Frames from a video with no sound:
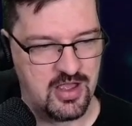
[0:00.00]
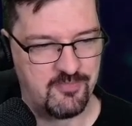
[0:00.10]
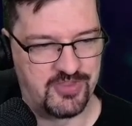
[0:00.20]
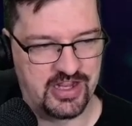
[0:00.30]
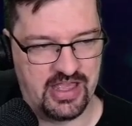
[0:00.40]

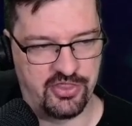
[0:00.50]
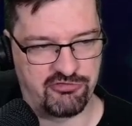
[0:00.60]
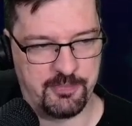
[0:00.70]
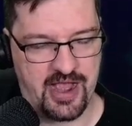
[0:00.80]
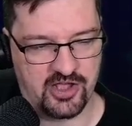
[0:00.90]
Again, the
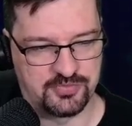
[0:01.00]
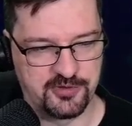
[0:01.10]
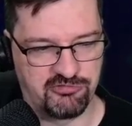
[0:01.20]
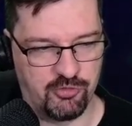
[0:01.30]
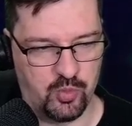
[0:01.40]
possible
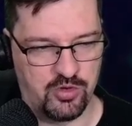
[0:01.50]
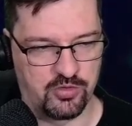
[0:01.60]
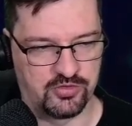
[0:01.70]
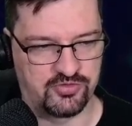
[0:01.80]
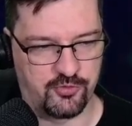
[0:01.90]

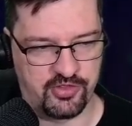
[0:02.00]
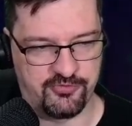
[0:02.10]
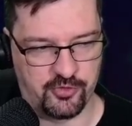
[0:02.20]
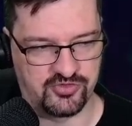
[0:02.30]
rewards for the first